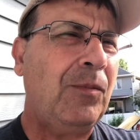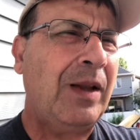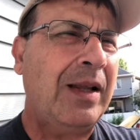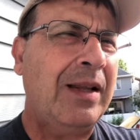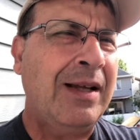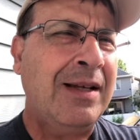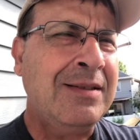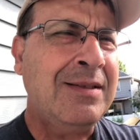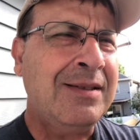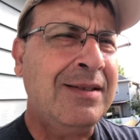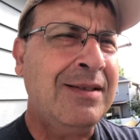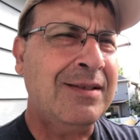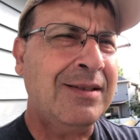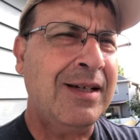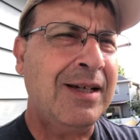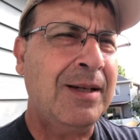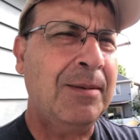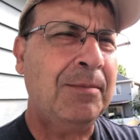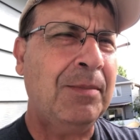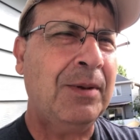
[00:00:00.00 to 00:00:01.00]
that's the
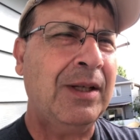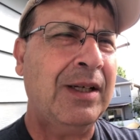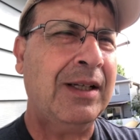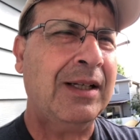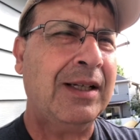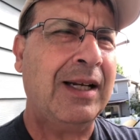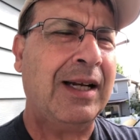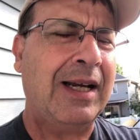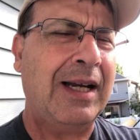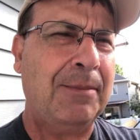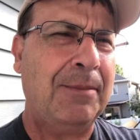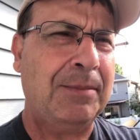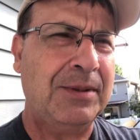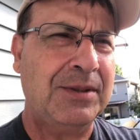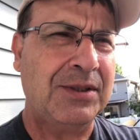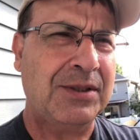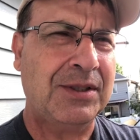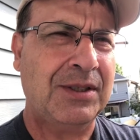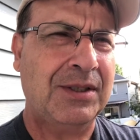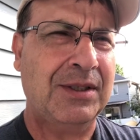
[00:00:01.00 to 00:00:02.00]
same thing that
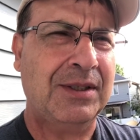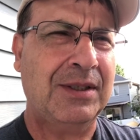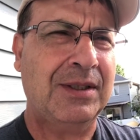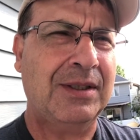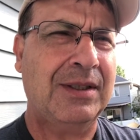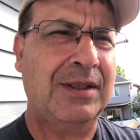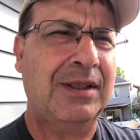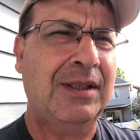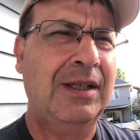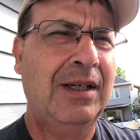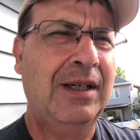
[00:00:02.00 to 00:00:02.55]
happens to the,